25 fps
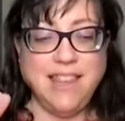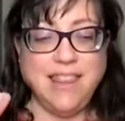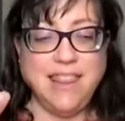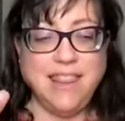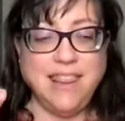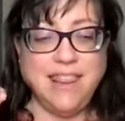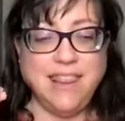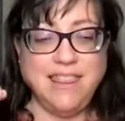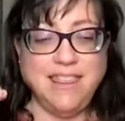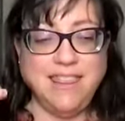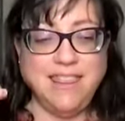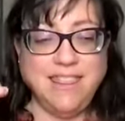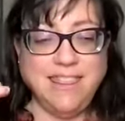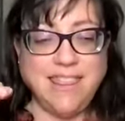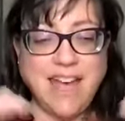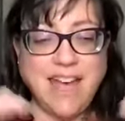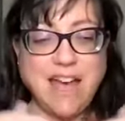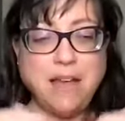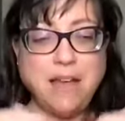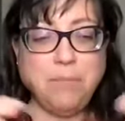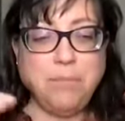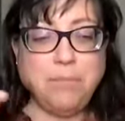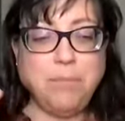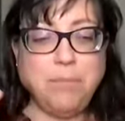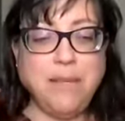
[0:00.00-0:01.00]

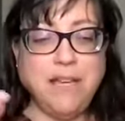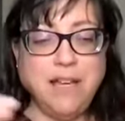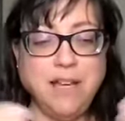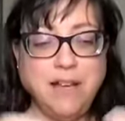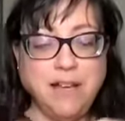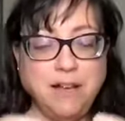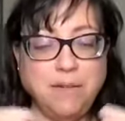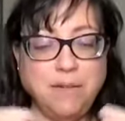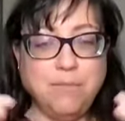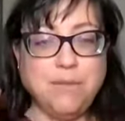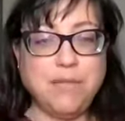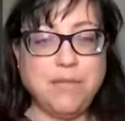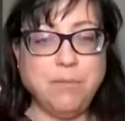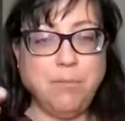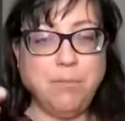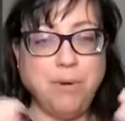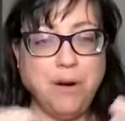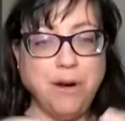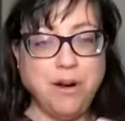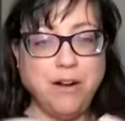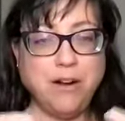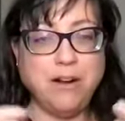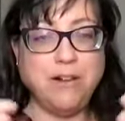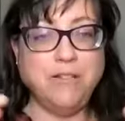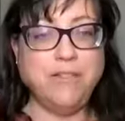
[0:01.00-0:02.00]
that becomes a
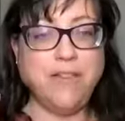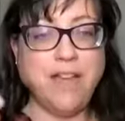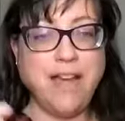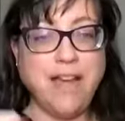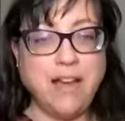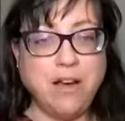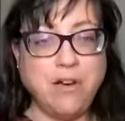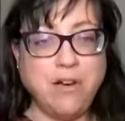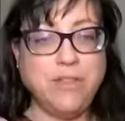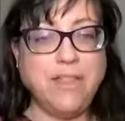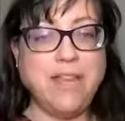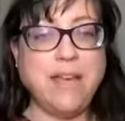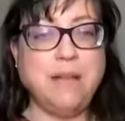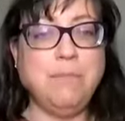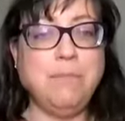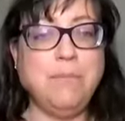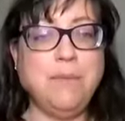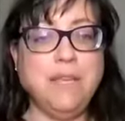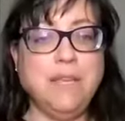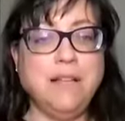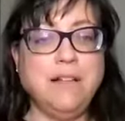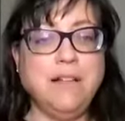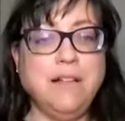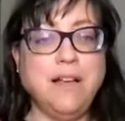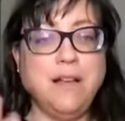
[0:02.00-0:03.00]
part of how that
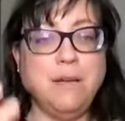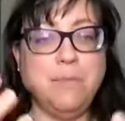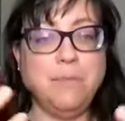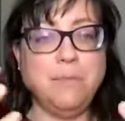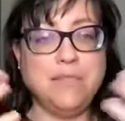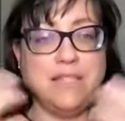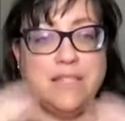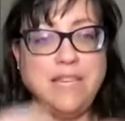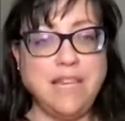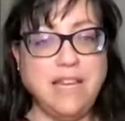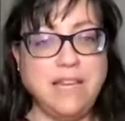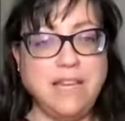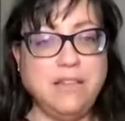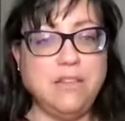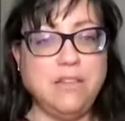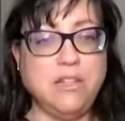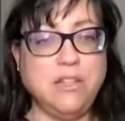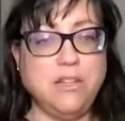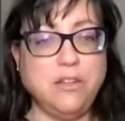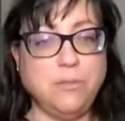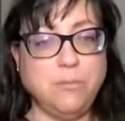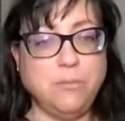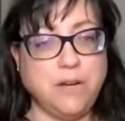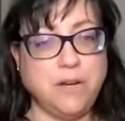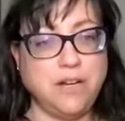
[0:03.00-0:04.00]
meal comes into
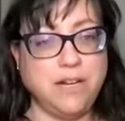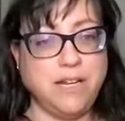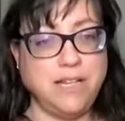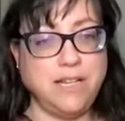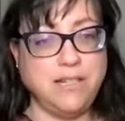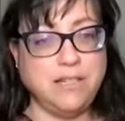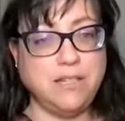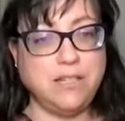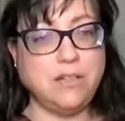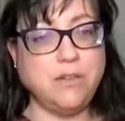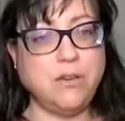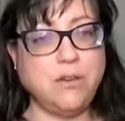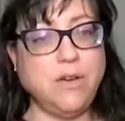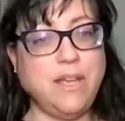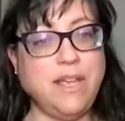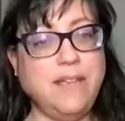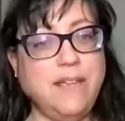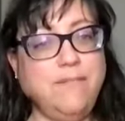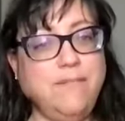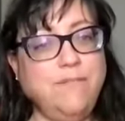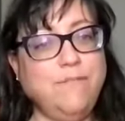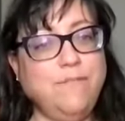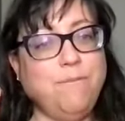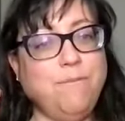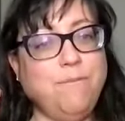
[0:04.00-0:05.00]
your body. So
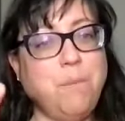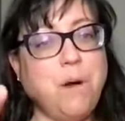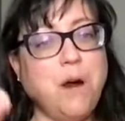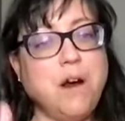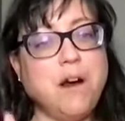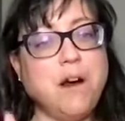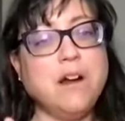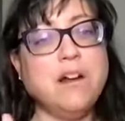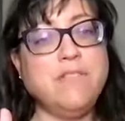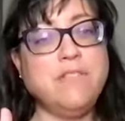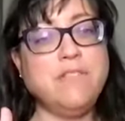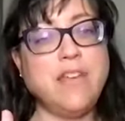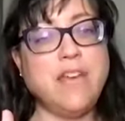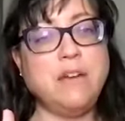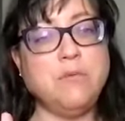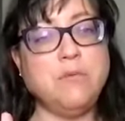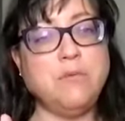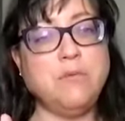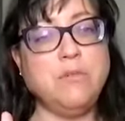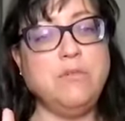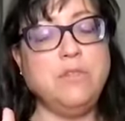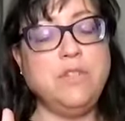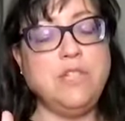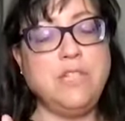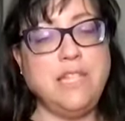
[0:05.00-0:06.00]
if part of that
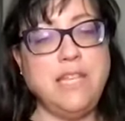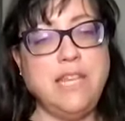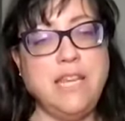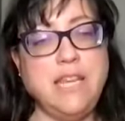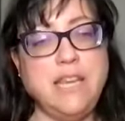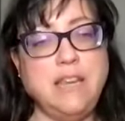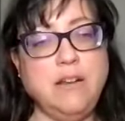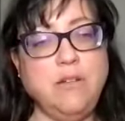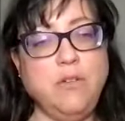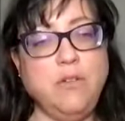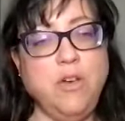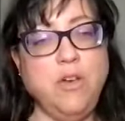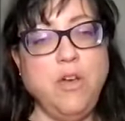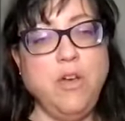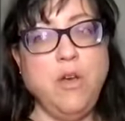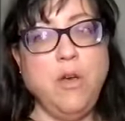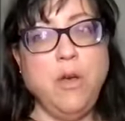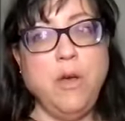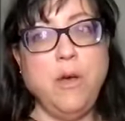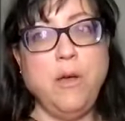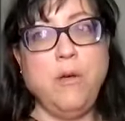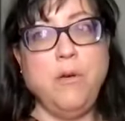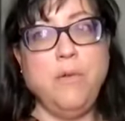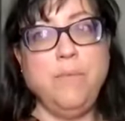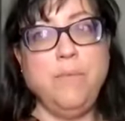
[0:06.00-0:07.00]
routine
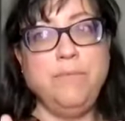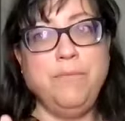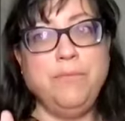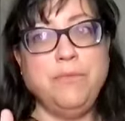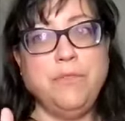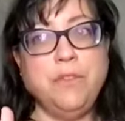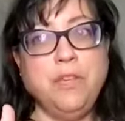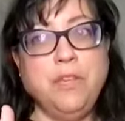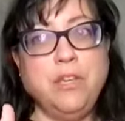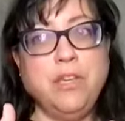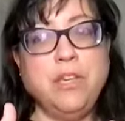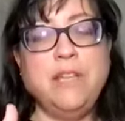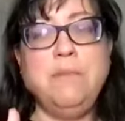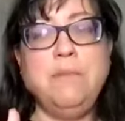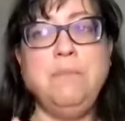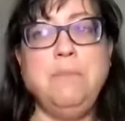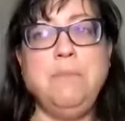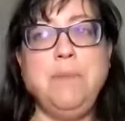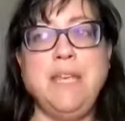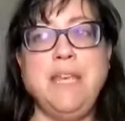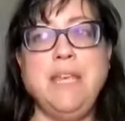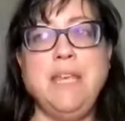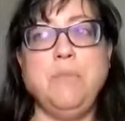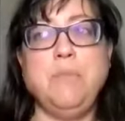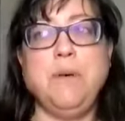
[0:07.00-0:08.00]
can
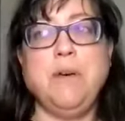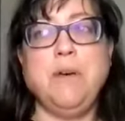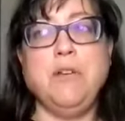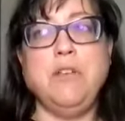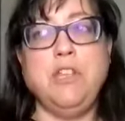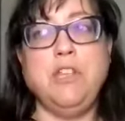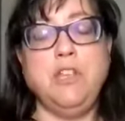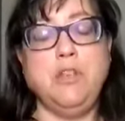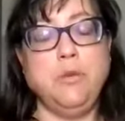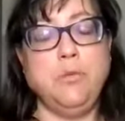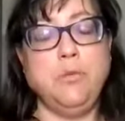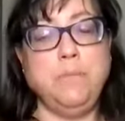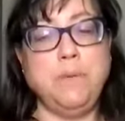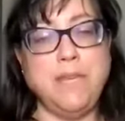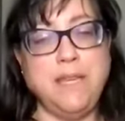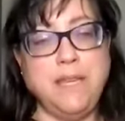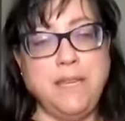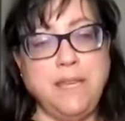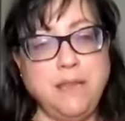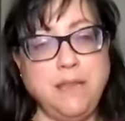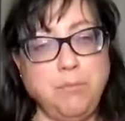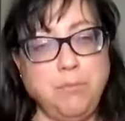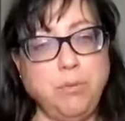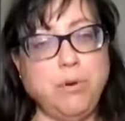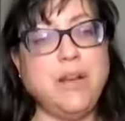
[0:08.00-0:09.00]
be about you
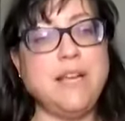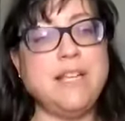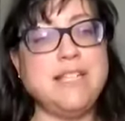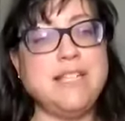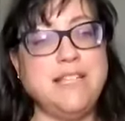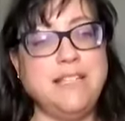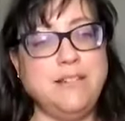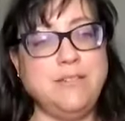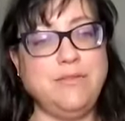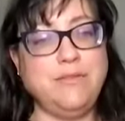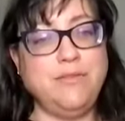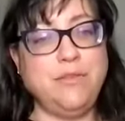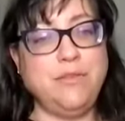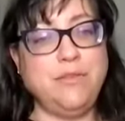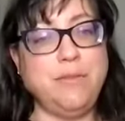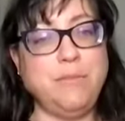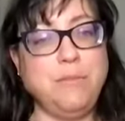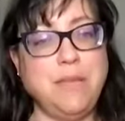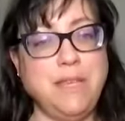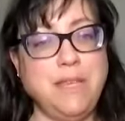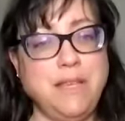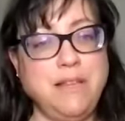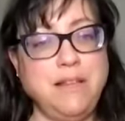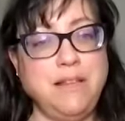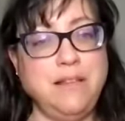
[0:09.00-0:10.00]
being present for the
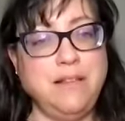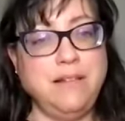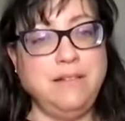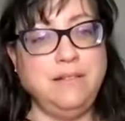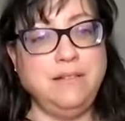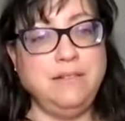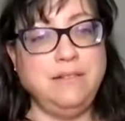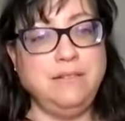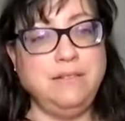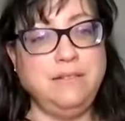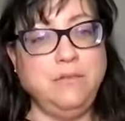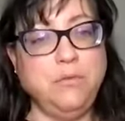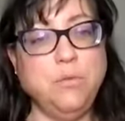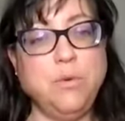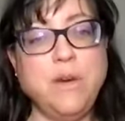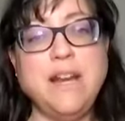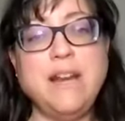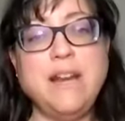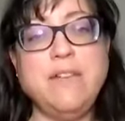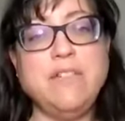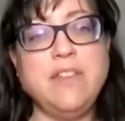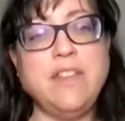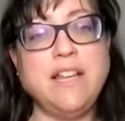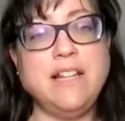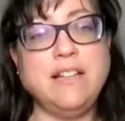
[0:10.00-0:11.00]
meal,
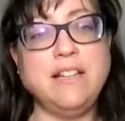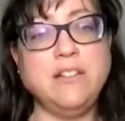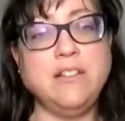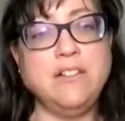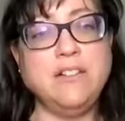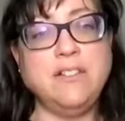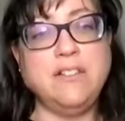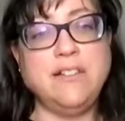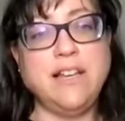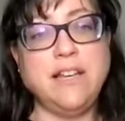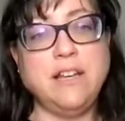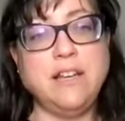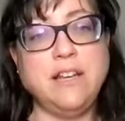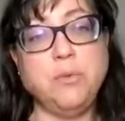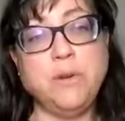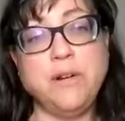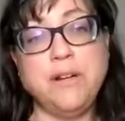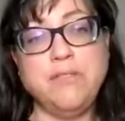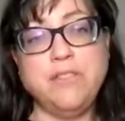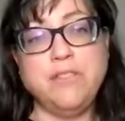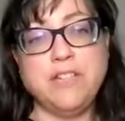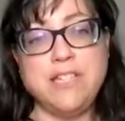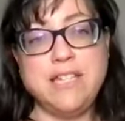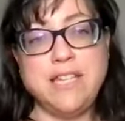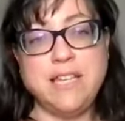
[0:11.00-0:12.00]
whatever that looks like, or
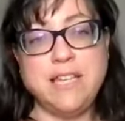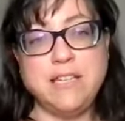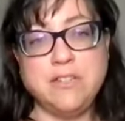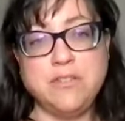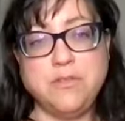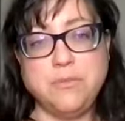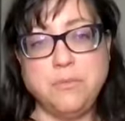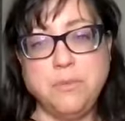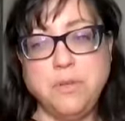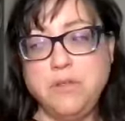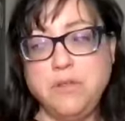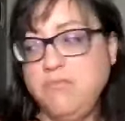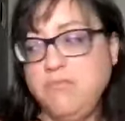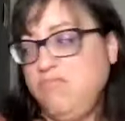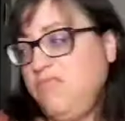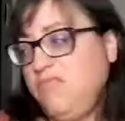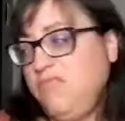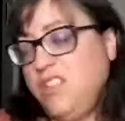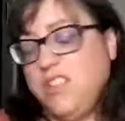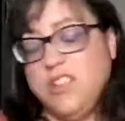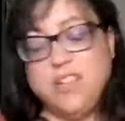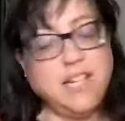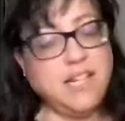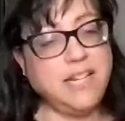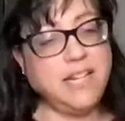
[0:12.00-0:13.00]
whatever it takes from you,
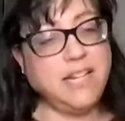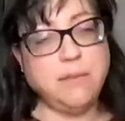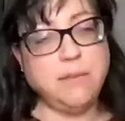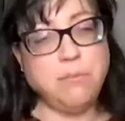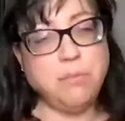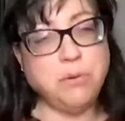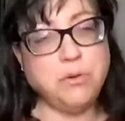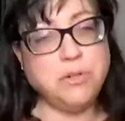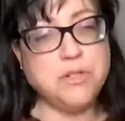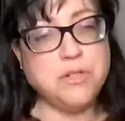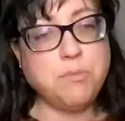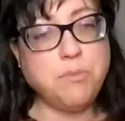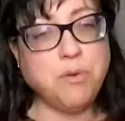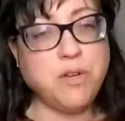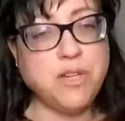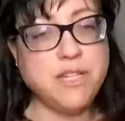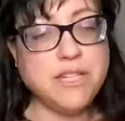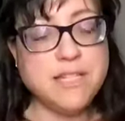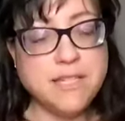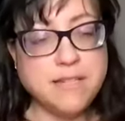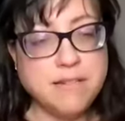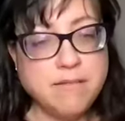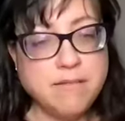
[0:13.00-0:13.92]
you're going to get bonus points.